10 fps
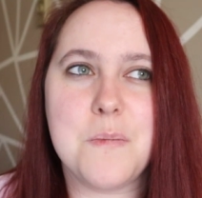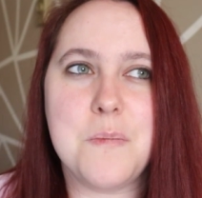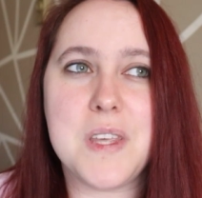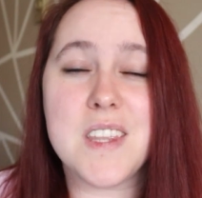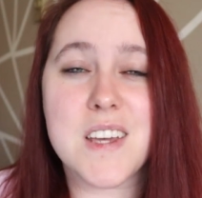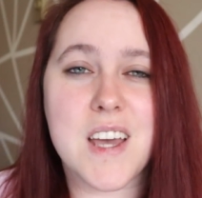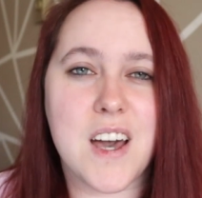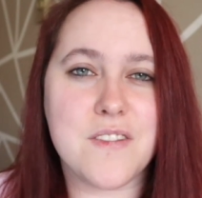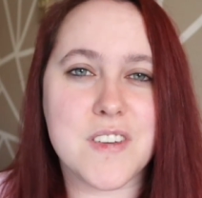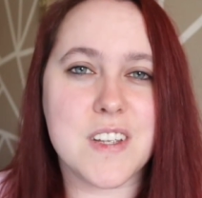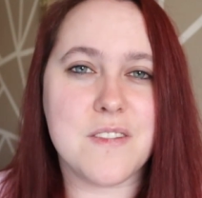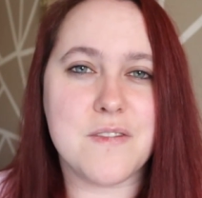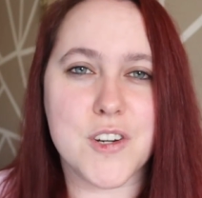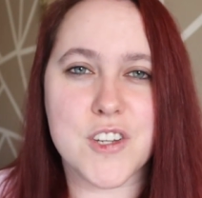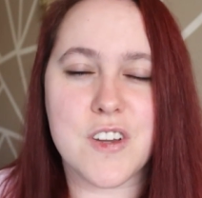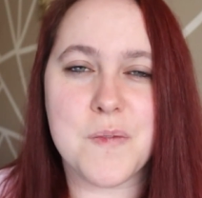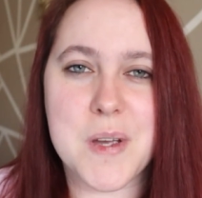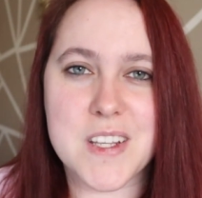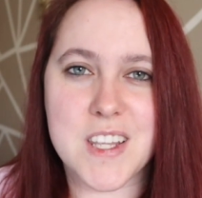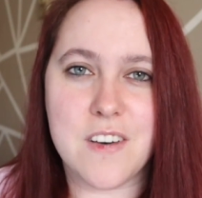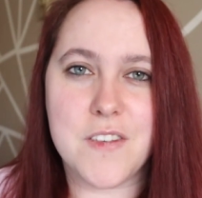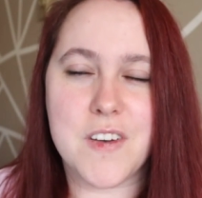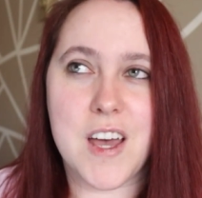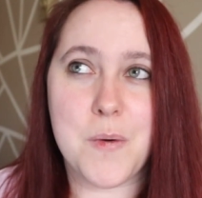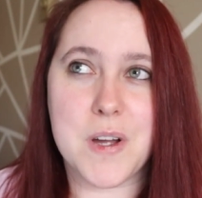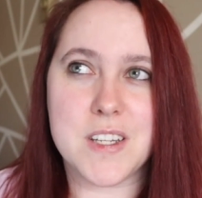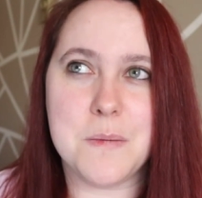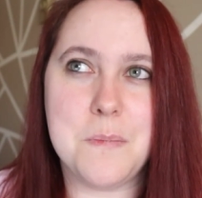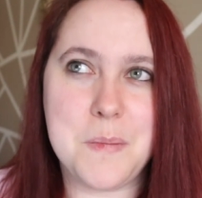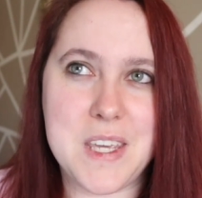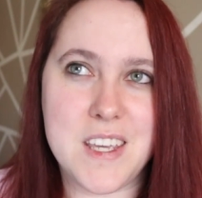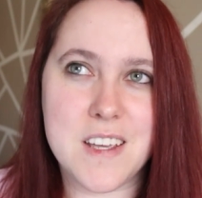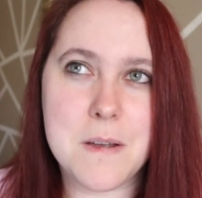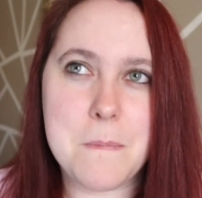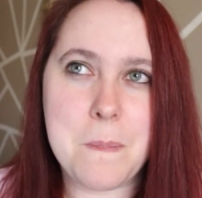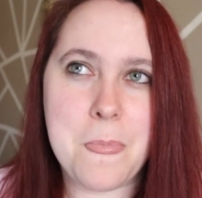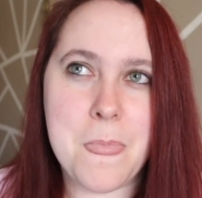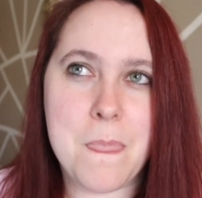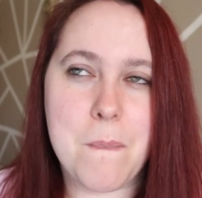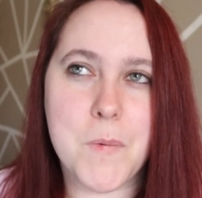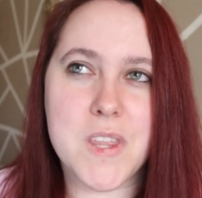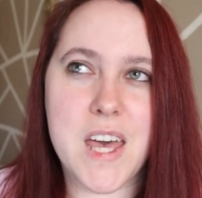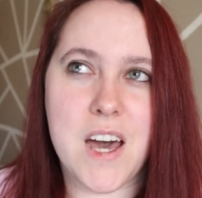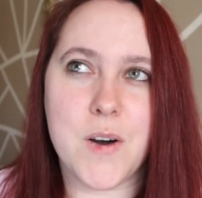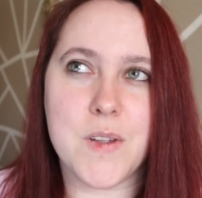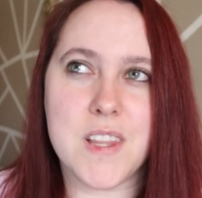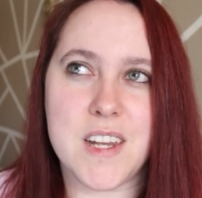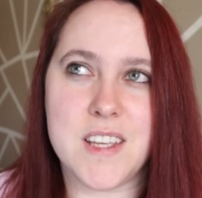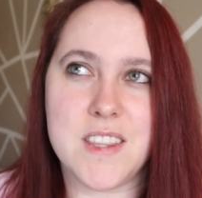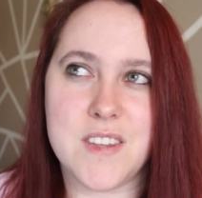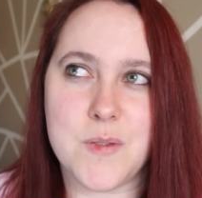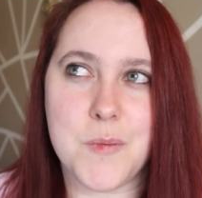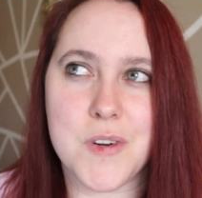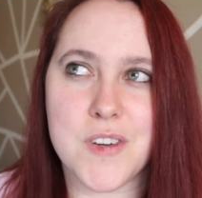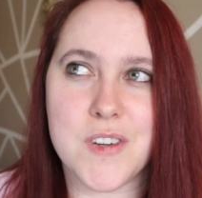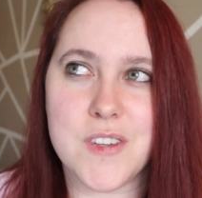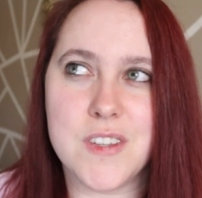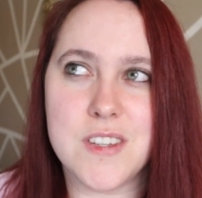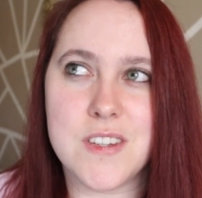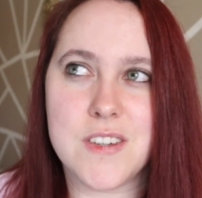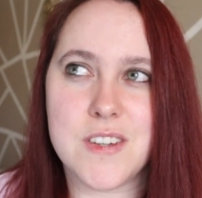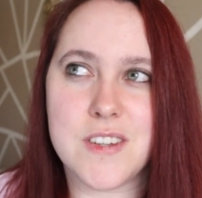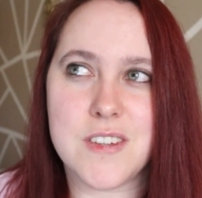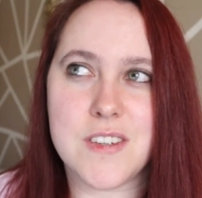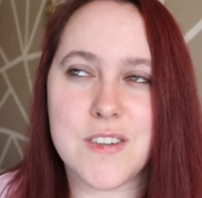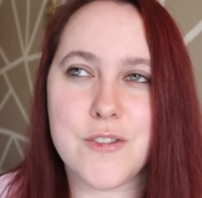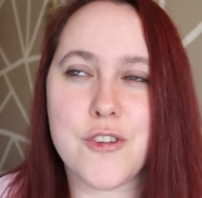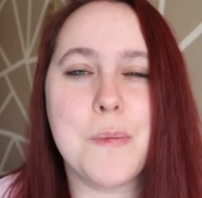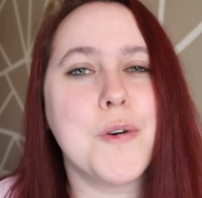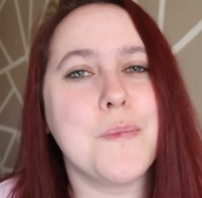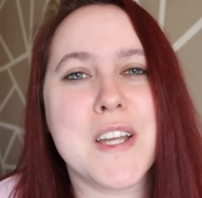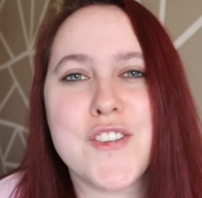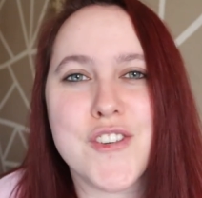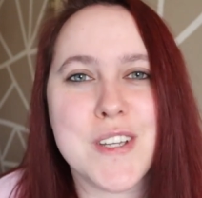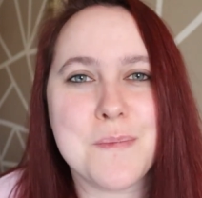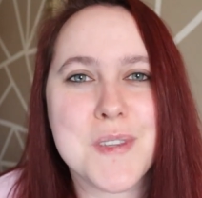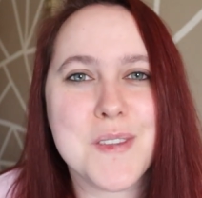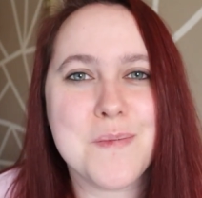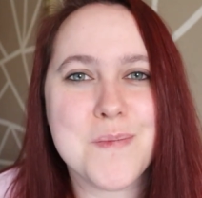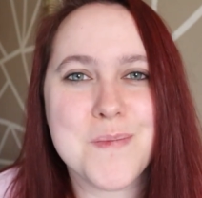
be the confident version of myself I want to be without letting this world crumble my dreams.